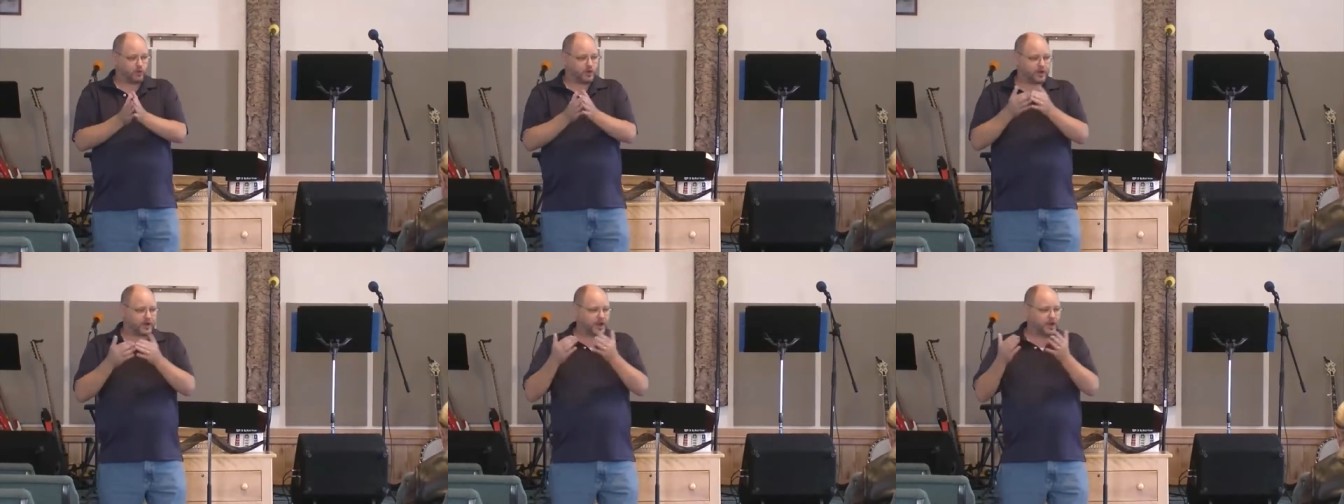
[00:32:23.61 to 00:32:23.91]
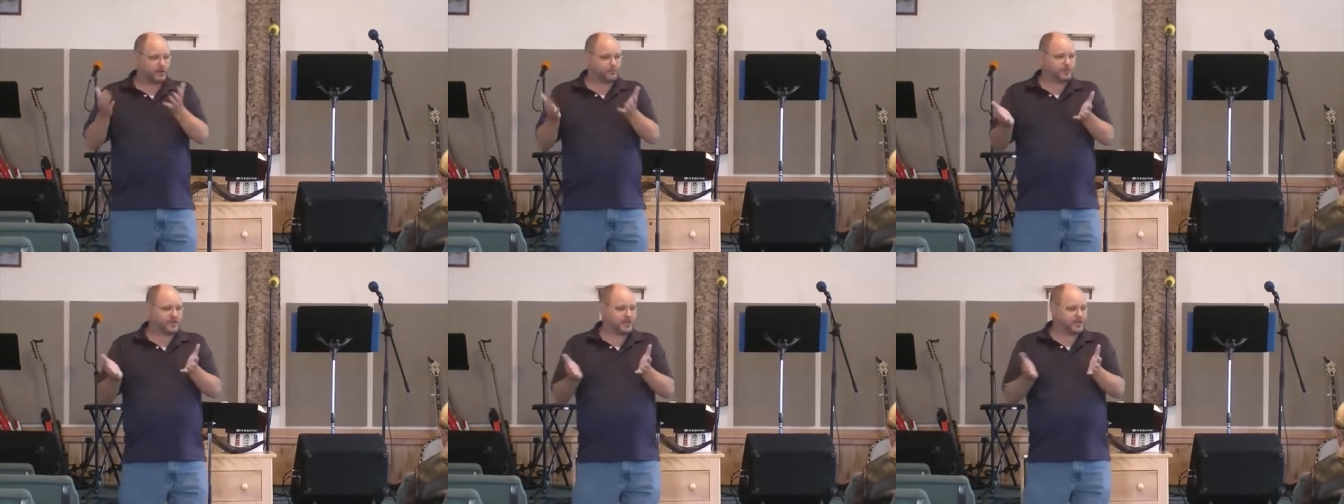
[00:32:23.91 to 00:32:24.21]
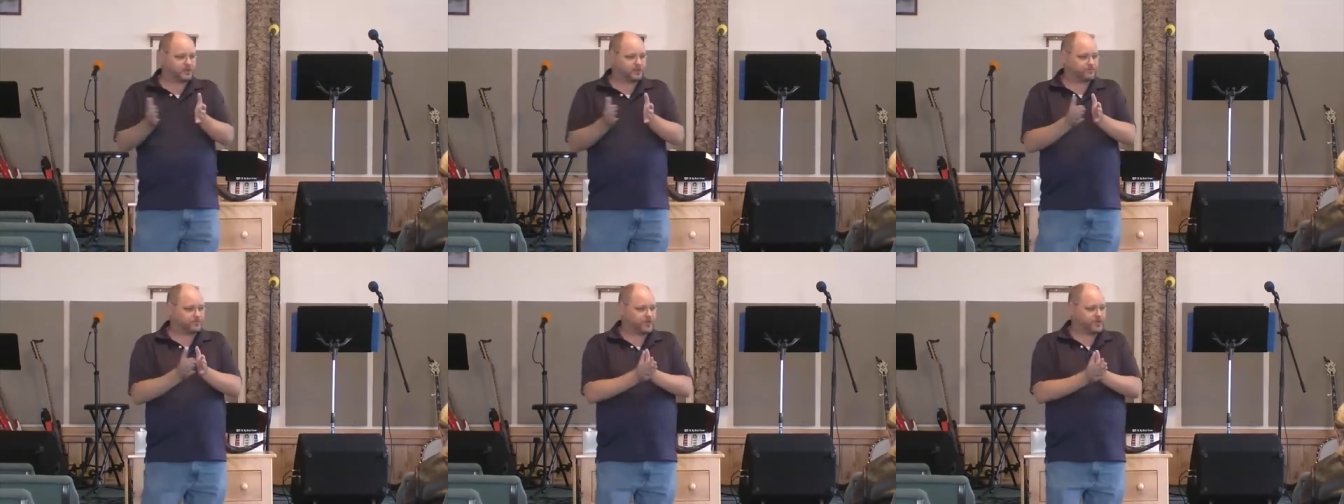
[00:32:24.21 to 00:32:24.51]
we're going to
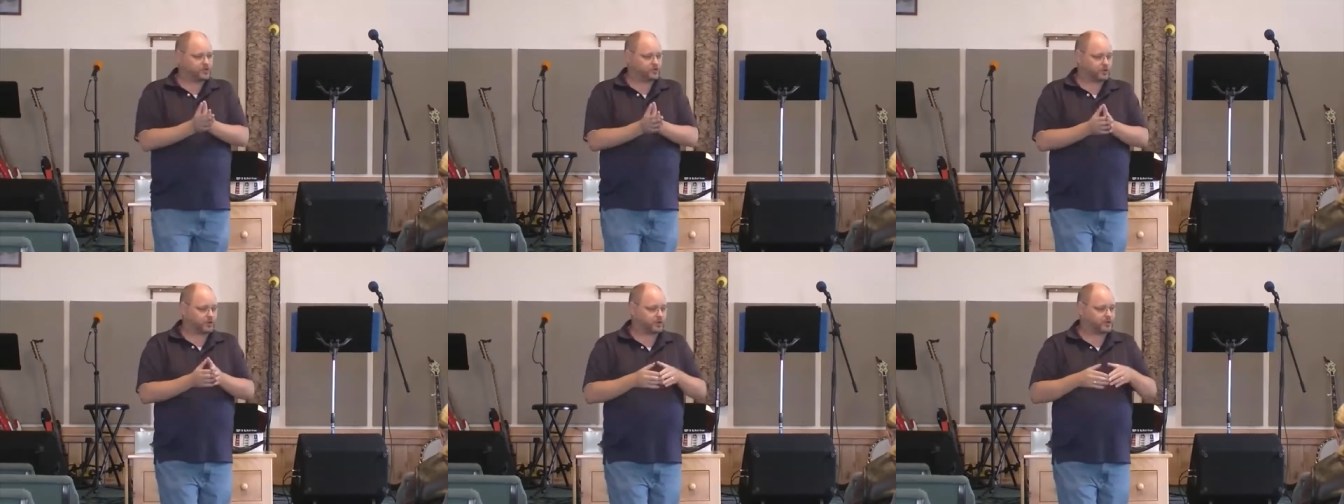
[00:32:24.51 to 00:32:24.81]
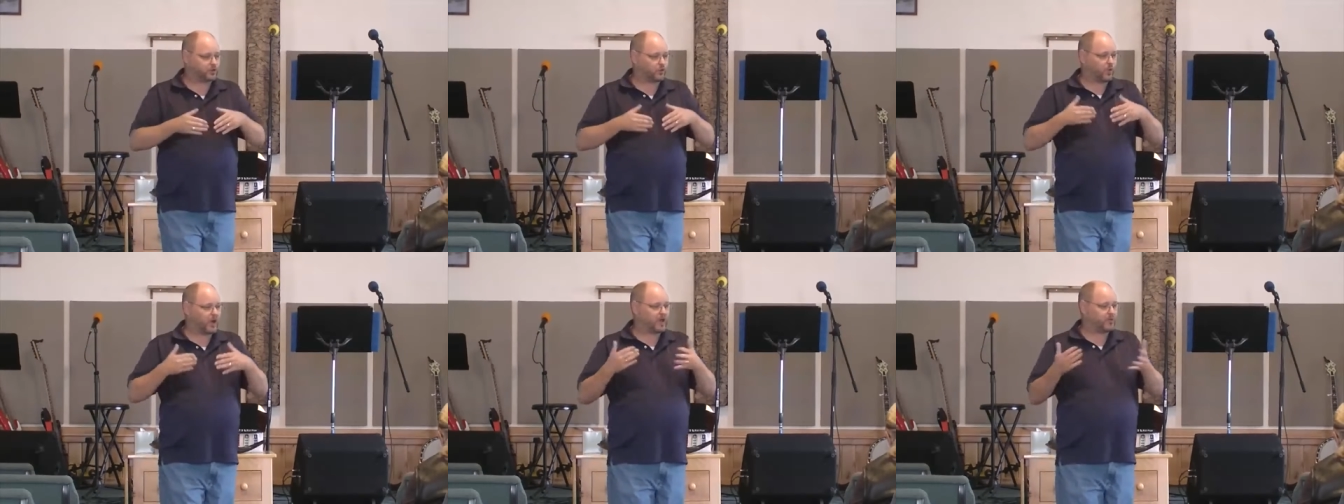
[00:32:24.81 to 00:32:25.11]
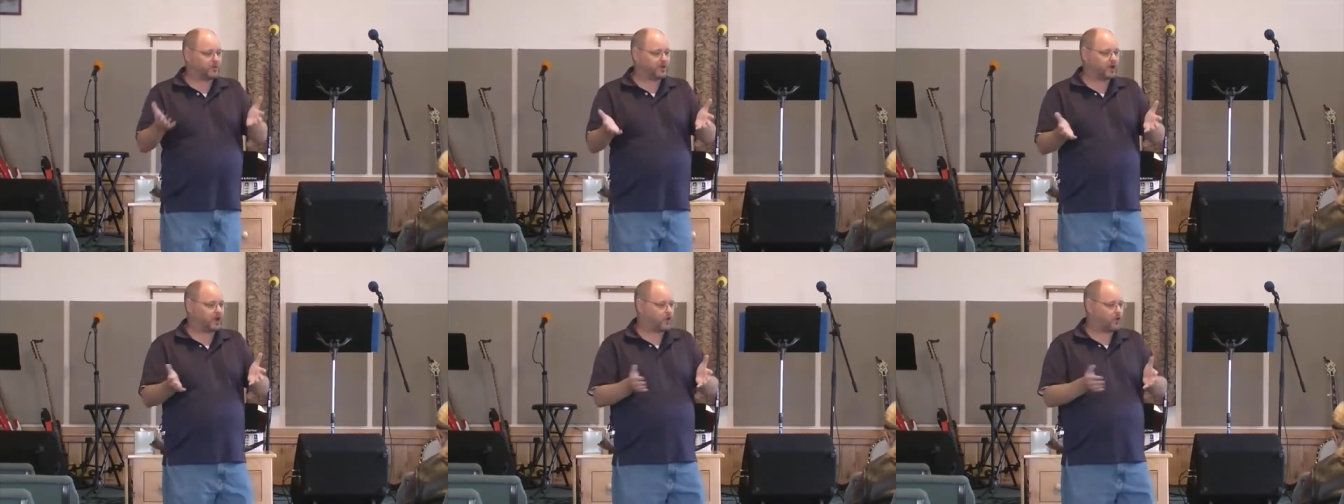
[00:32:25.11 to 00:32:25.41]
be individual in the
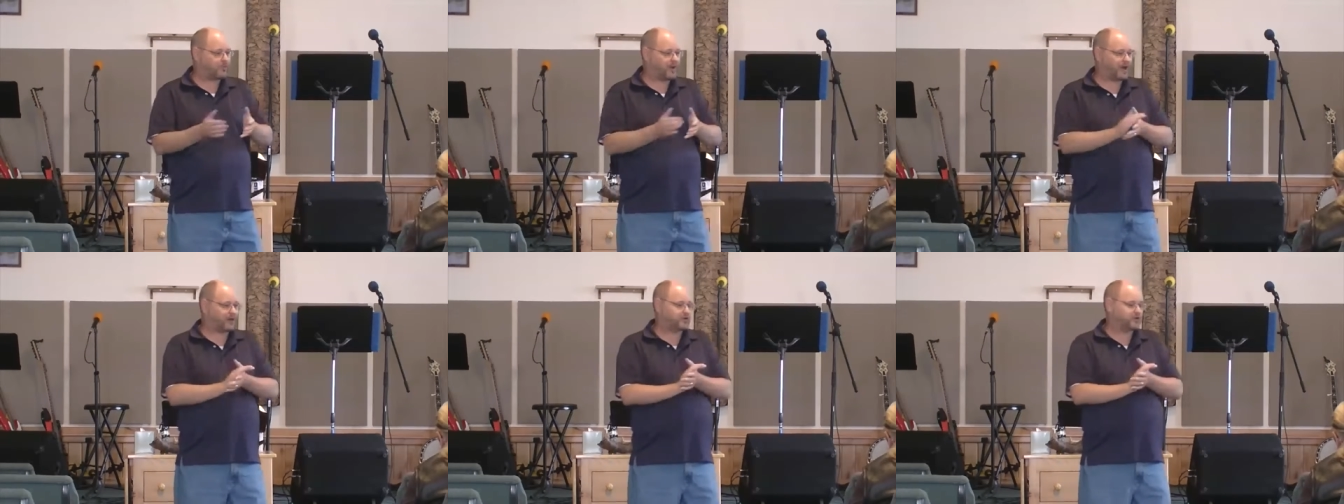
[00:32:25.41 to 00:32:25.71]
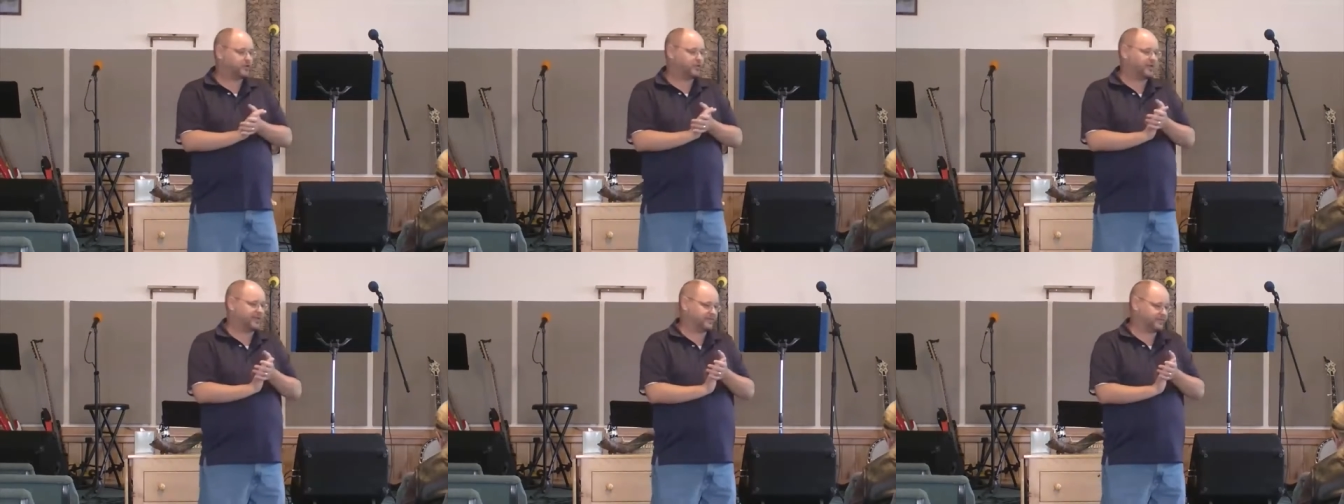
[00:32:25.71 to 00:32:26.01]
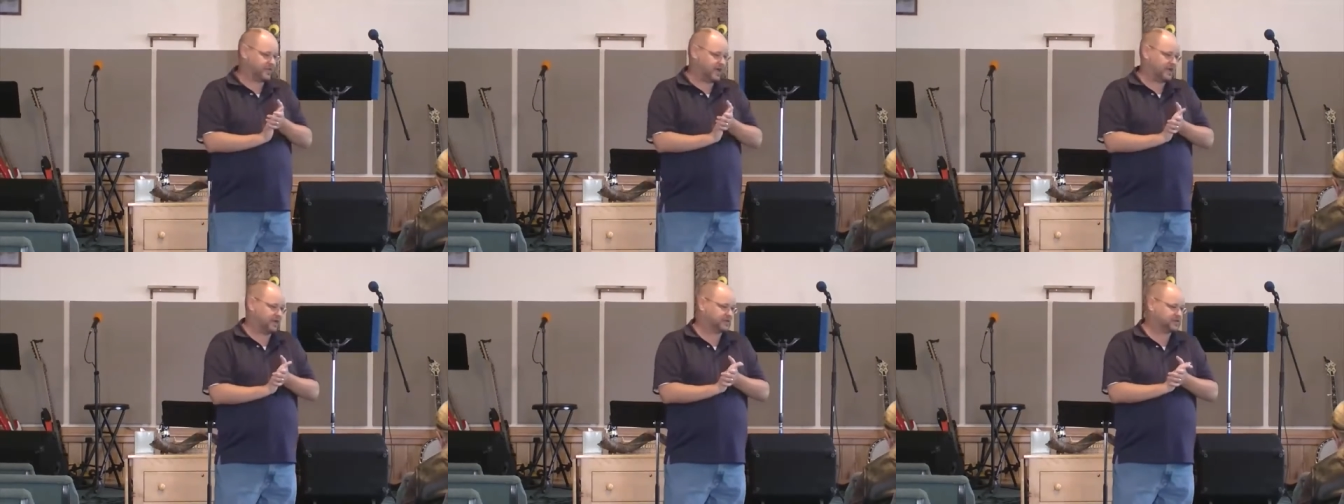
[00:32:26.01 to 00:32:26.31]
way we go about
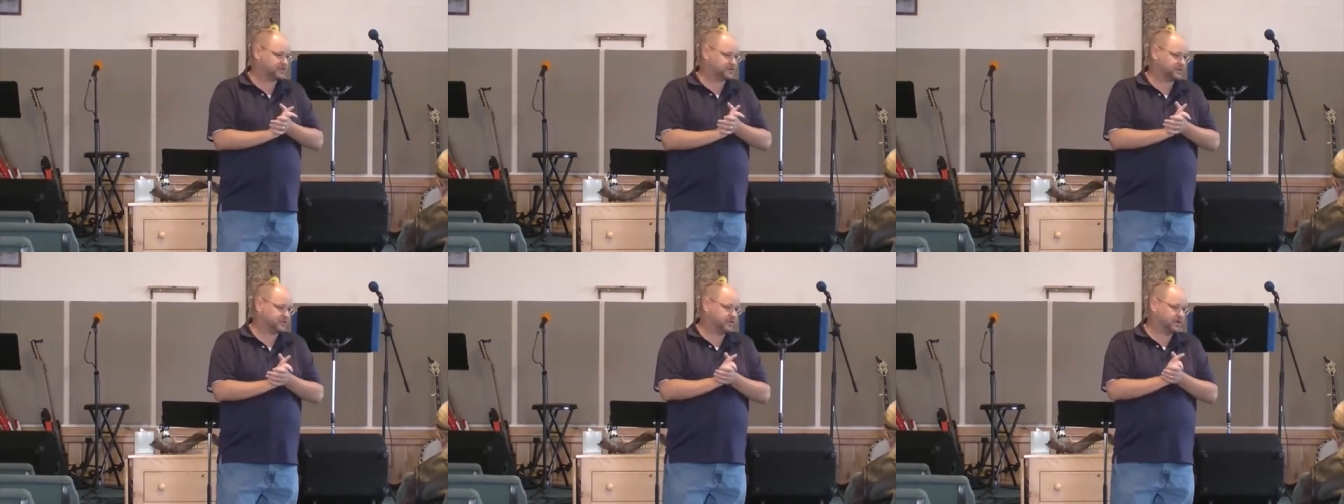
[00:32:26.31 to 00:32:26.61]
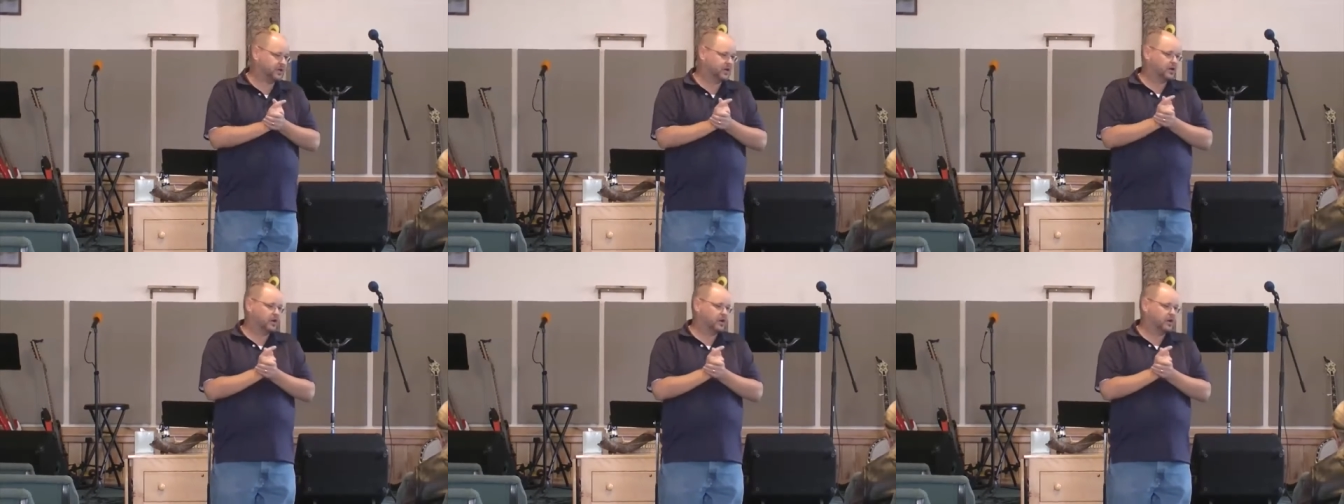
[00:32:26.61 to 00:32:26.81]
doing things.